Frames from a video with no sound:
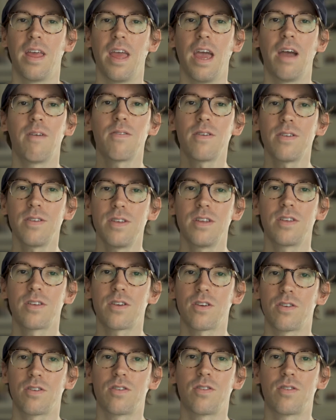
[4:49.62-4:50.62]
Ever since
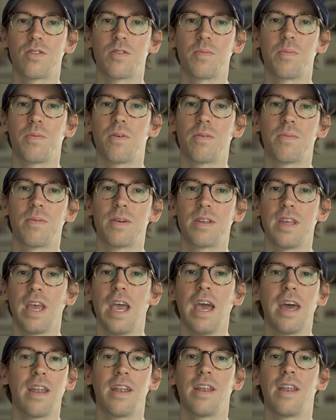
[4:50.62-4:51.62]
cursor support was
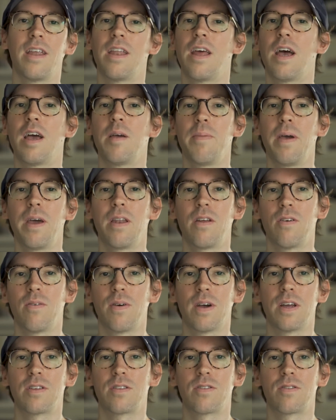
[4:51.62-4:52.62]
added in iPad
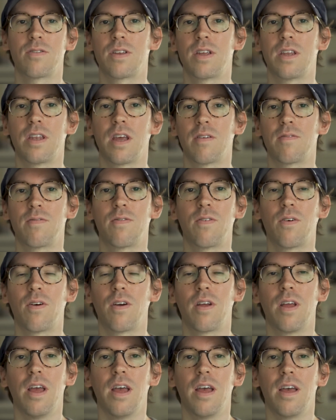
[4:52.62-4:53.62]
OS
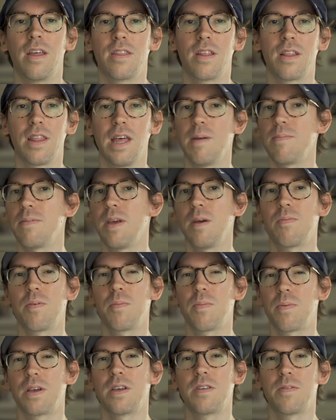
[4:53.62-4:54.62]
13.4, the laptop
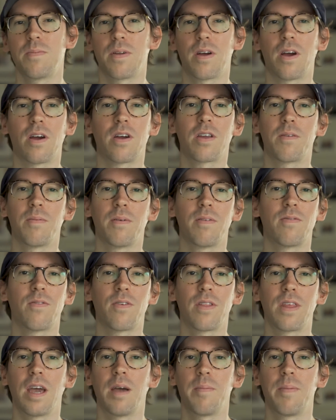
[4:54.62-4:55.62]
replacement argument for
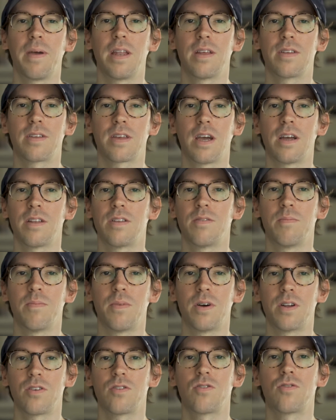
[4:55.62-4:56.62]
the iPad has gotten
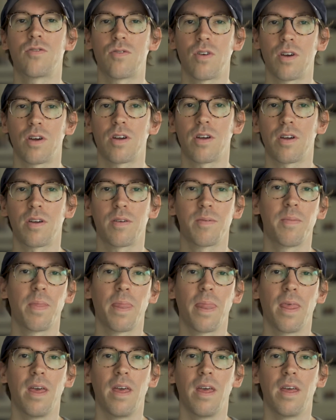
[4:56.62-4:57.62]
much stronger.
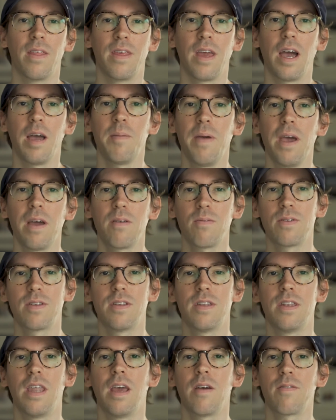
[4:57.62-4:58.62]
The iPad was
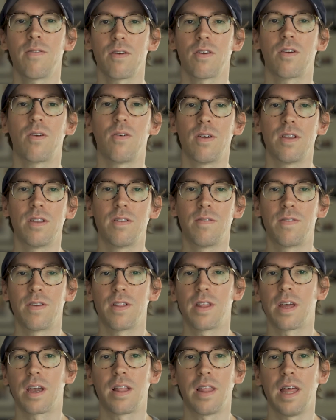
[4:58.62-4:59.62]
never going to feel
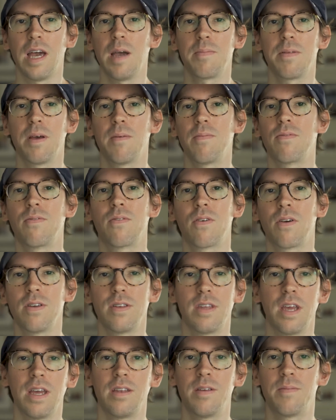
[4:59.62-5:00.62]
like a laptop if you
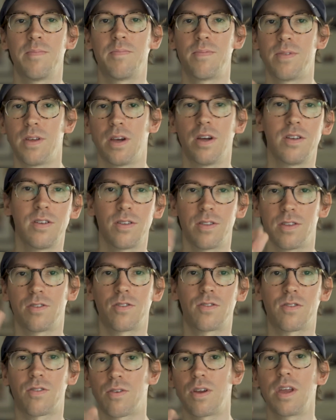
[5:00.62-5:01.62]
always had to touch the
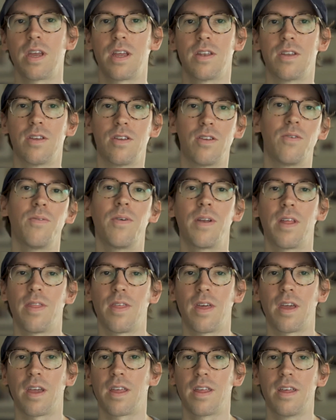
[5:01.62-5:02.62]
screen to do
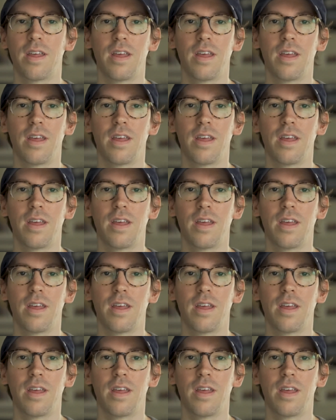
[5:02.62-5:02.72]
anything.